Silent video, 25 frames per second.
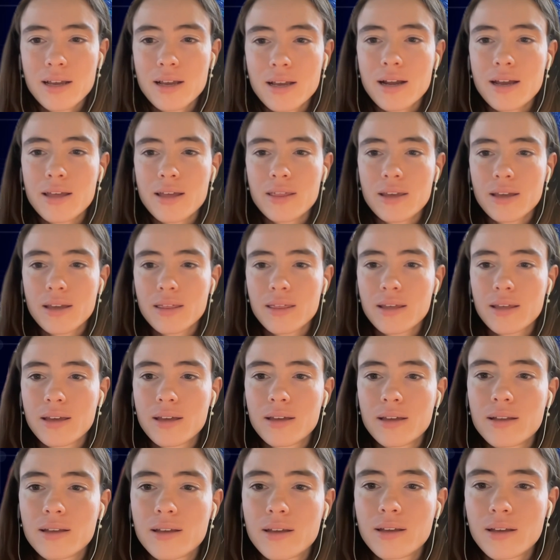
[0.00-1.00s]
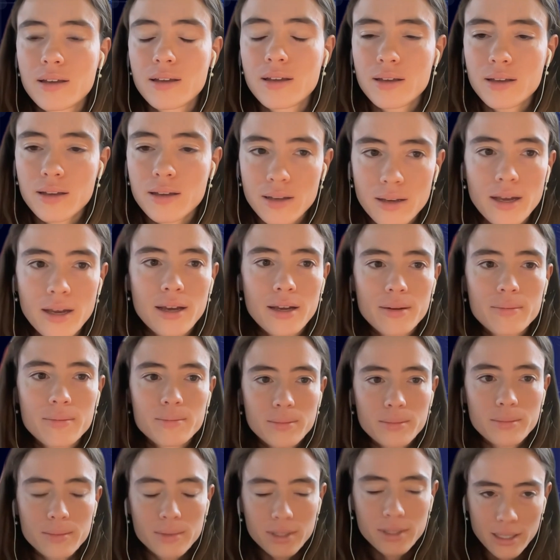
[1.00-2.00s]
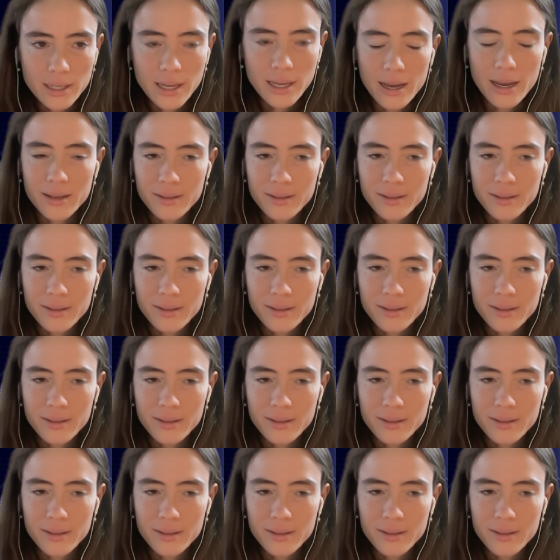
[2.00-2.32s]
I think that mm-hmm. um, Yeah.